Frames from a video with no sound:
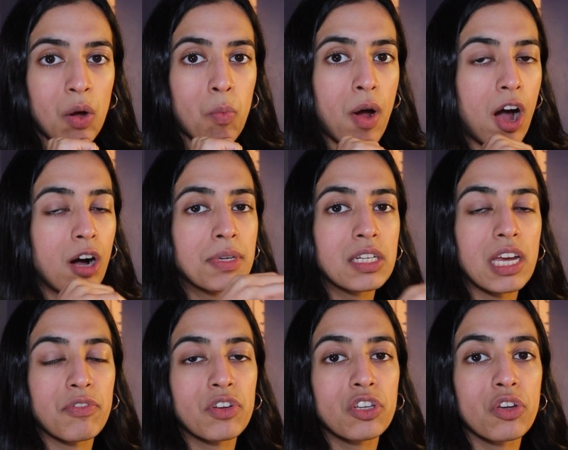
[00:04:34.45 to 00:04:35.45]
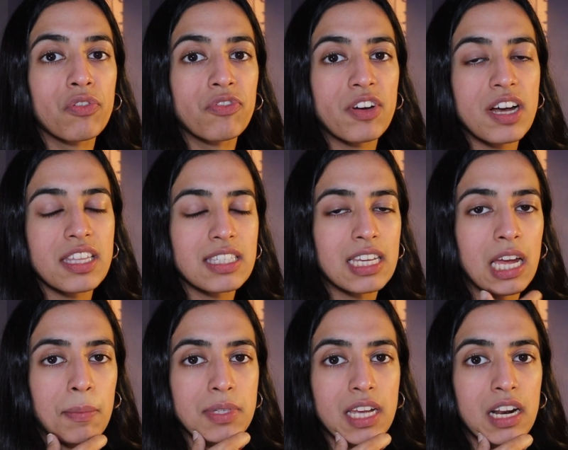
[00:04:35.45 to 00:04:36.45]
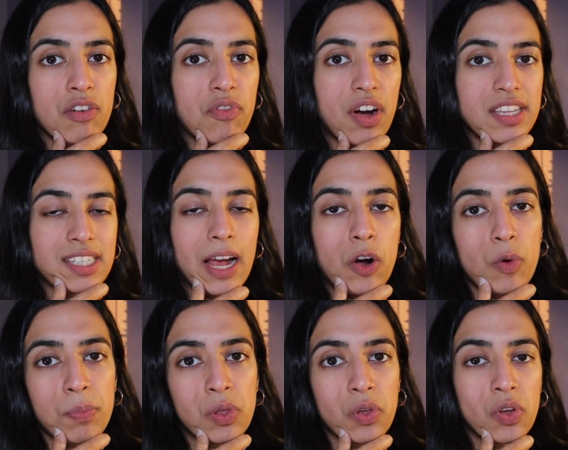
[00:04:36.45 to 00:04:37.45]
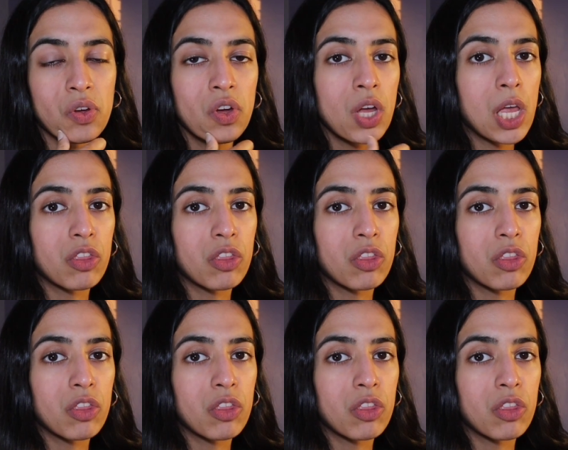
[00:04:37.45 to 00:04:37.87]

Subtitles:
where I'll be giving you further tips and advice to help you